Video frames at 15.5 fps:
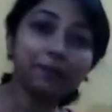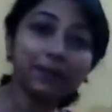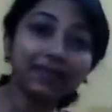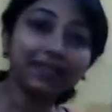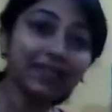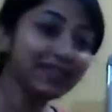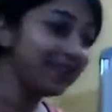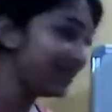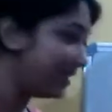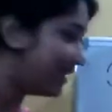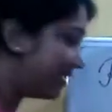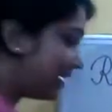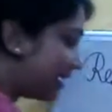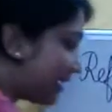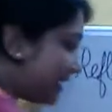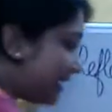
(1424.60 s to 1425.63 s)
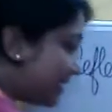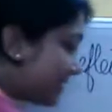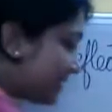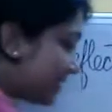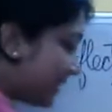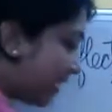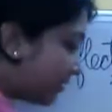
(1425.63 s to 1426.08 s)
p
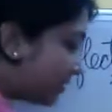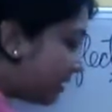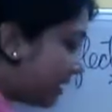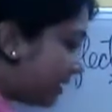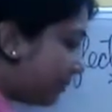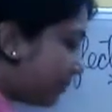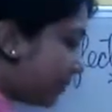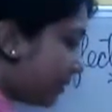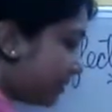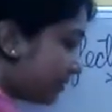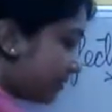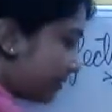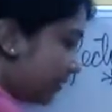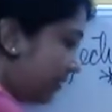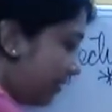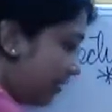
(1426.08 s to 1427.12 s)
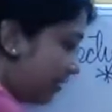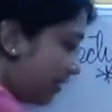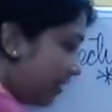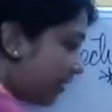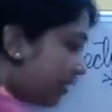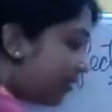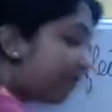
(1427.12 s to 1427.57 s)
is nothing but the
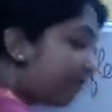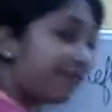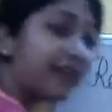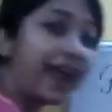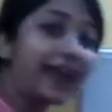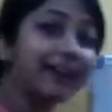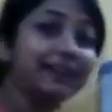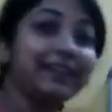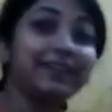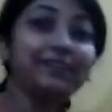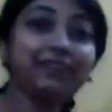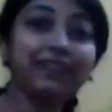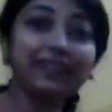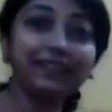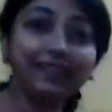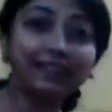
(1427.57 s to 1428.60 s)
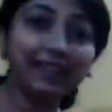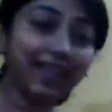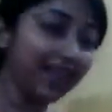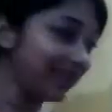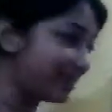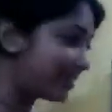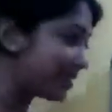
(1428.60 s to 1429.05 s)
refractive
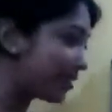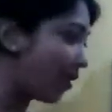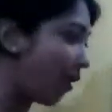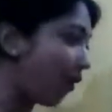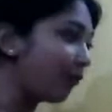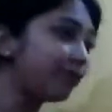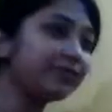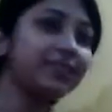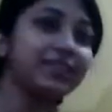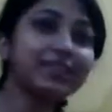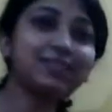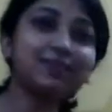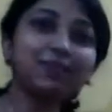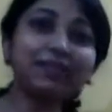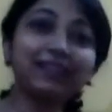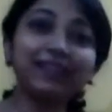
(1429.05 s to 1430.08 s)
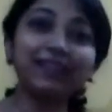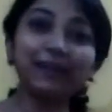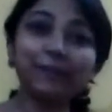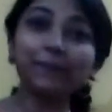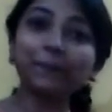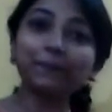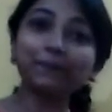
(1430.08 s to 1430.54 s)
index of this
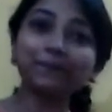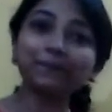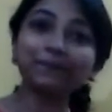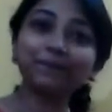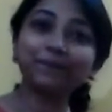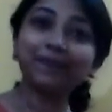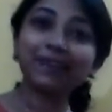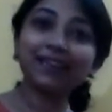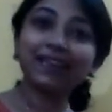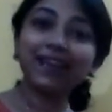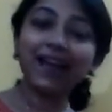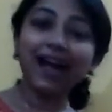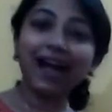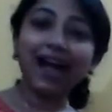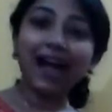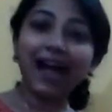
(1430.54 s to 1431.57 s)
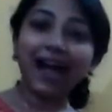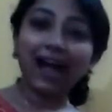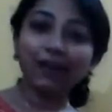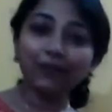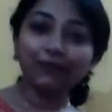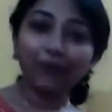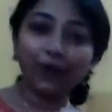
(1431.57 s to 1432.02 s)
medium.
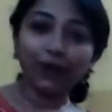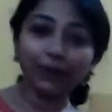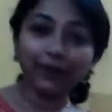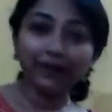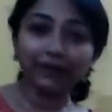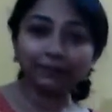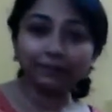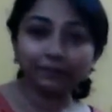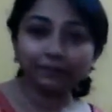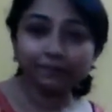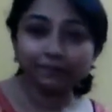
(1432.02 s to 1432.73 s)
Are you following?